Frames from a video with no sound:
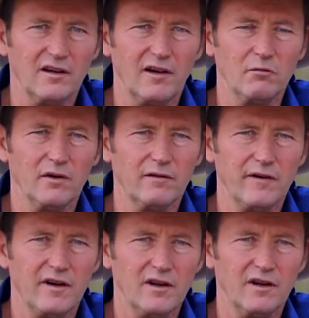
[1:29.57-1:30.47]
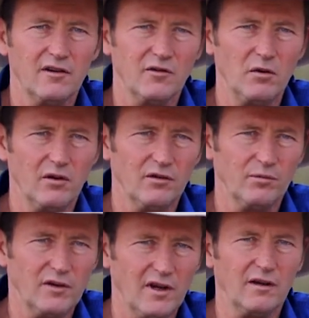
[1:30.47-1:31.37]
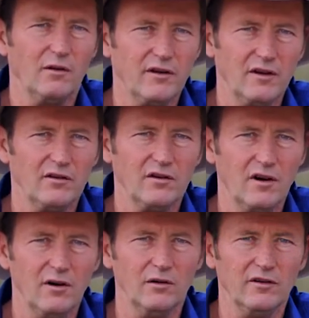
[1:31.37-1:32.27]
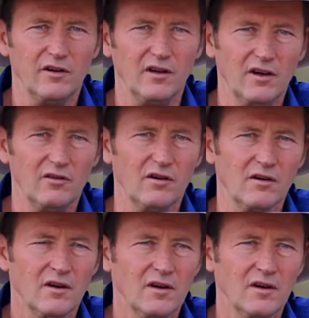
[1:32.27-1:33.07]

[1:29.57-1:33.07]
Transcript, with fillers: government funding and it's because we tackle things in a holistic nature.